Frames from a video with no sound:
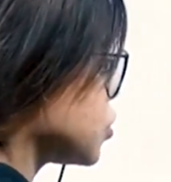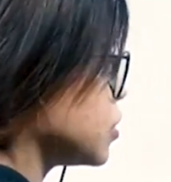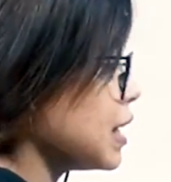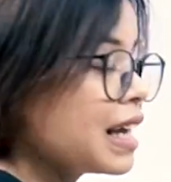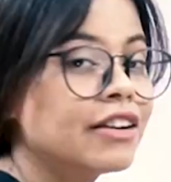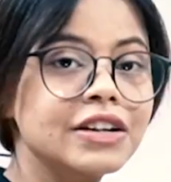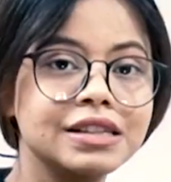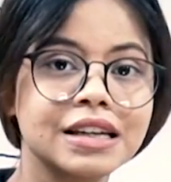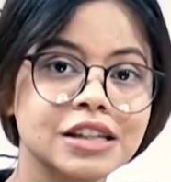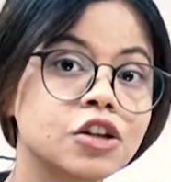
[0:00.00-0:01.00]
So second
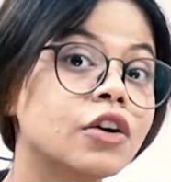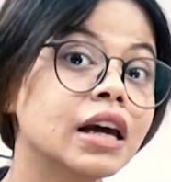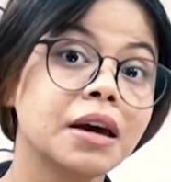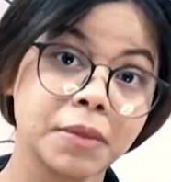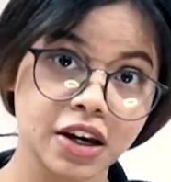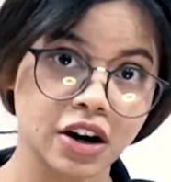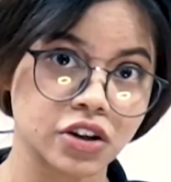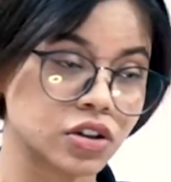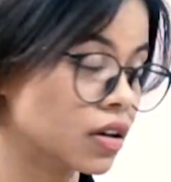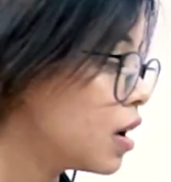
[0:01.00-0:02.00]
reason is your
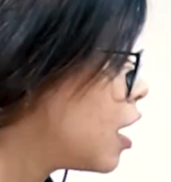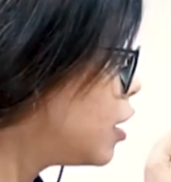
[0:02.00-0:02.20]
immigration.